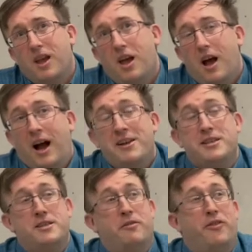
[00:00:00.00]
I think this is
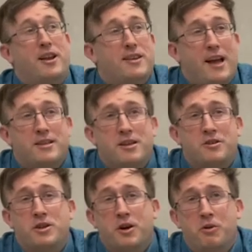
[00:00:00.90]
a fantastic
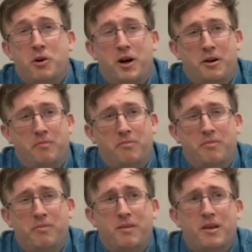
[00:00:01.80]
show.
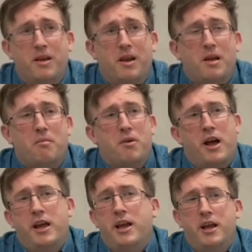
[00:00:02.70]

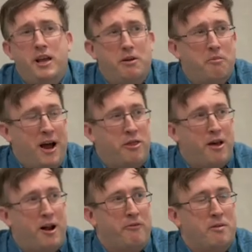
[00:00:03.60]
My
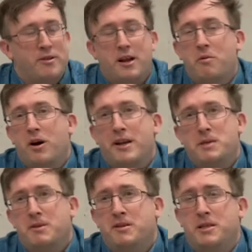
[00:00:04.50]
thought from day one has
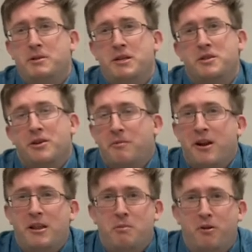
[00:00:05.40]
been this is history
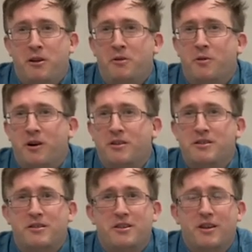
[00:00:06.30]
in the
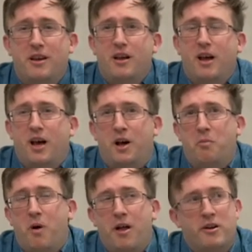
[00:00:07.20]
works.
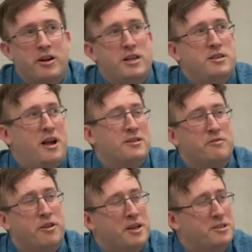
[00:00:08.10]
While there is lots of
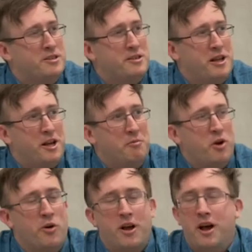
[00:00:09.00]
things
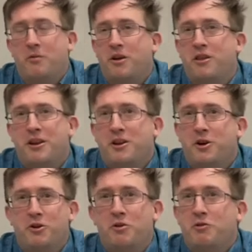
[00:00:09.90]
going on with a
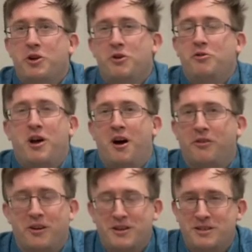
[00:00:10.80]
new
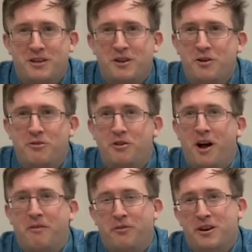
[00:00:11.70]
Congress, a new
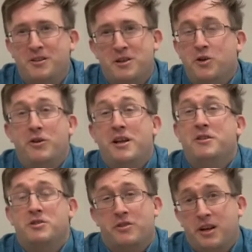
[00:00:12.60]
conference, a new
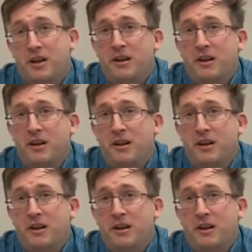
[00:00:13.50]
industry,